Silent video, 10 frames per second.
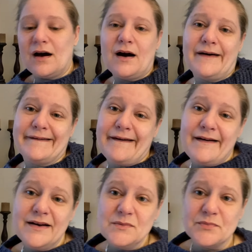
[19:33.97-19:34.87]
I
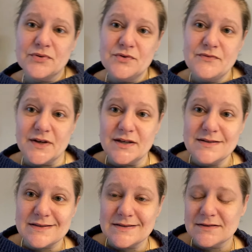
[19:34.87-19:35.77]
can't prove
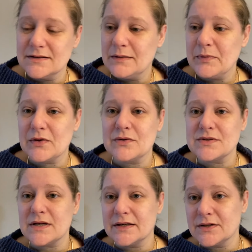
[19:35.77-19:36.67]
it
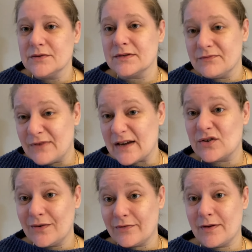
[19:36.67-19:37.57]
because I don't in fact
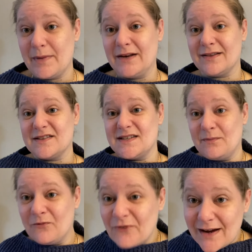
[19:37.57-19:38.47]
know if they're made at the
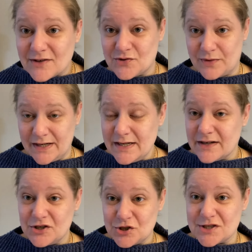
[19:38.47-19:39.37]
same factory
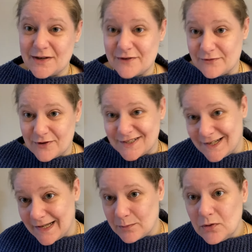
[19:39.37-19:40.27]
and they just have a different
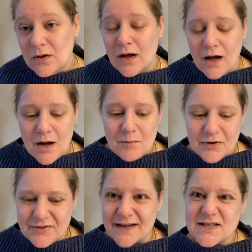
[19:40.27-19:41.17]
label,
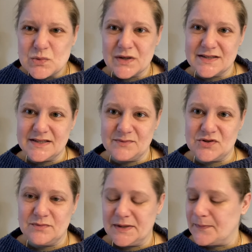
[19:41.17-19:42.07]
but that is what it seems
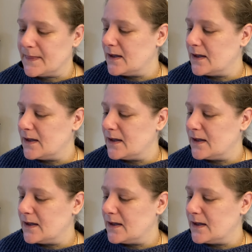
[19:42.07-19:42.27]
to me.